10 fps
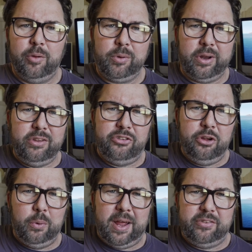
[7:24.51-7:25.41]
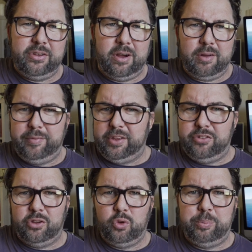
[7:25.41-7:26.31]
So I've got it installed outside. I
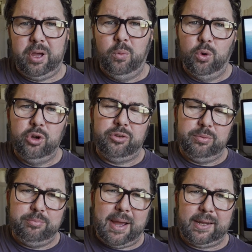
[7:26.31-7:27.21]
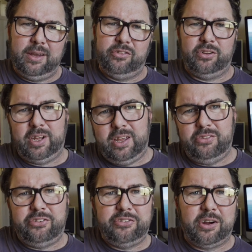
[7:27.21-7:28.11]
fixed it onto a bit of wood, magnets on it.
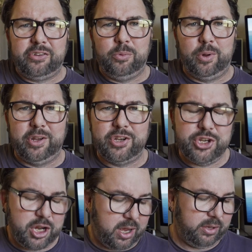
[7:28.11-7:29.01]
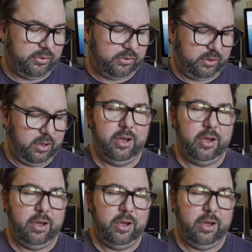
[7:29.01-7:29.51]
It's stuck to one of the shutters.